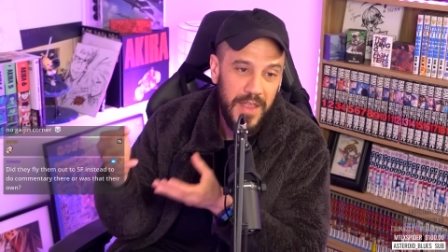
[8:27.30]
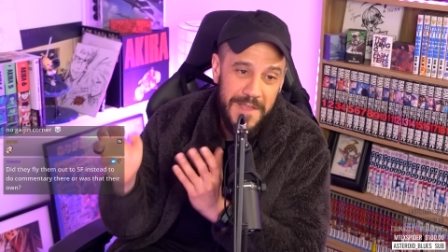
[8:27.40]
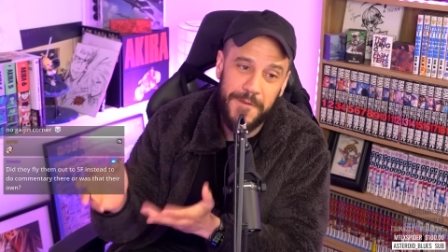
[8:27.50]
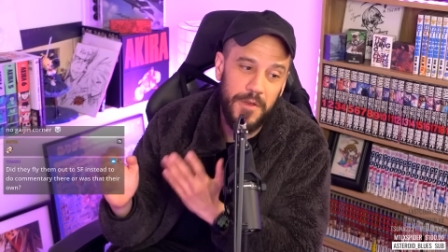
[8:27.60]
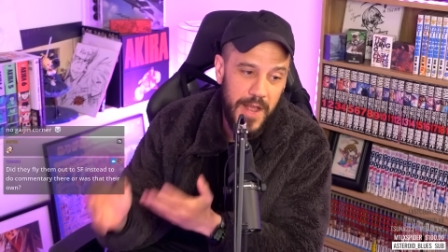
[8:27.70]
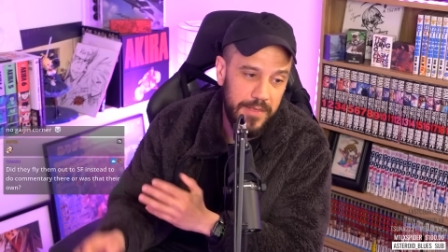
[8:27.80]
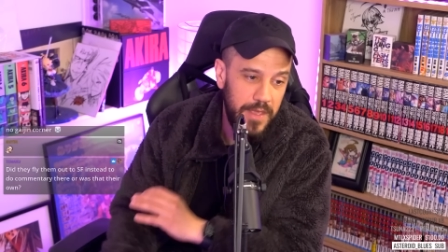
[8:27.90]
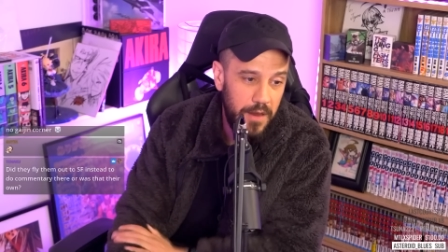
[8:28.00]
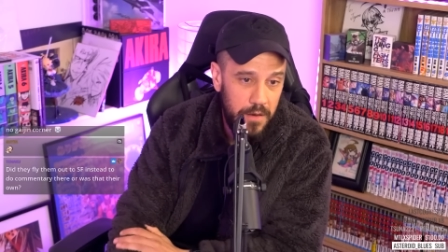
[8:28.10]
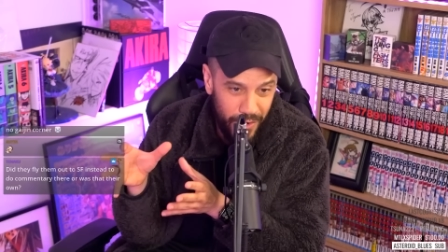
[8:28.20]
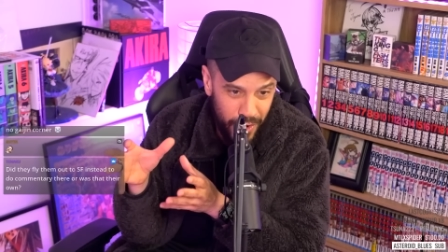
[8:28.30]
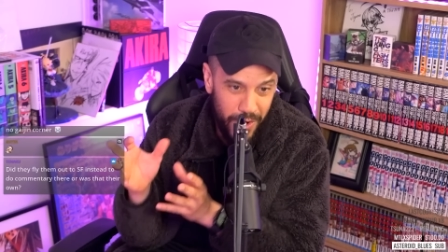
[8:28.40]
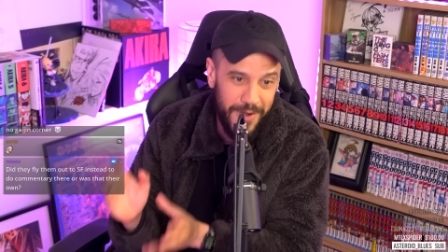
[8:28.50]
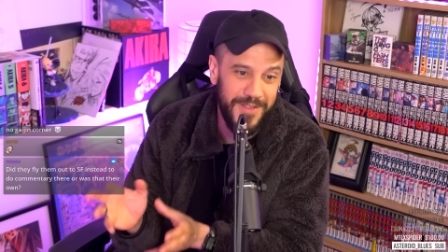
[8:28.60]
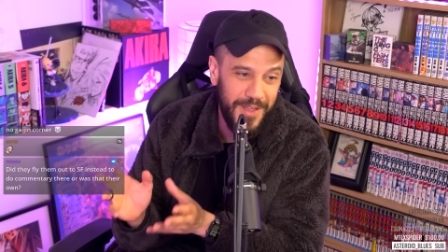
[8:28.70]
if you're not there.
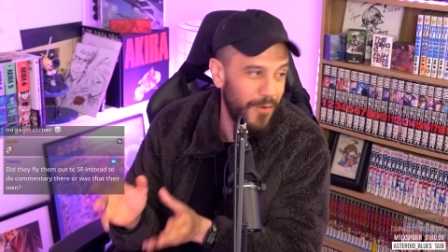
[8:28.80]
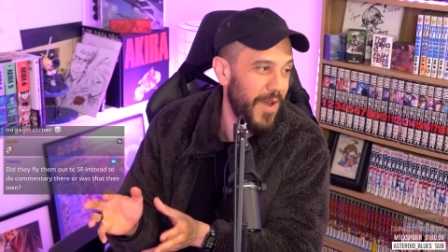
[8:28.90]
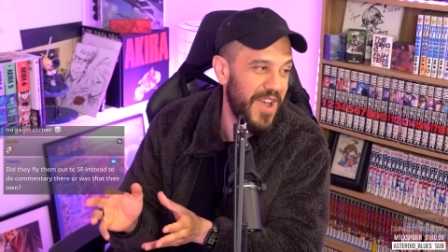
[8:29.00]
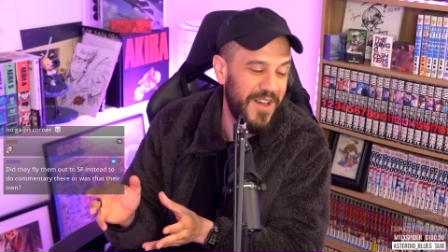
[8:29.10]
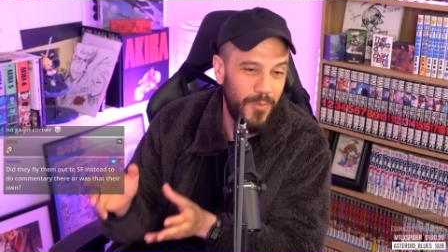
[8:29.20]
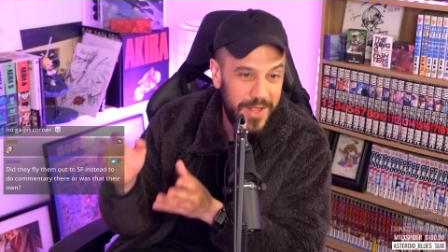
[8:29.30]
On the ground,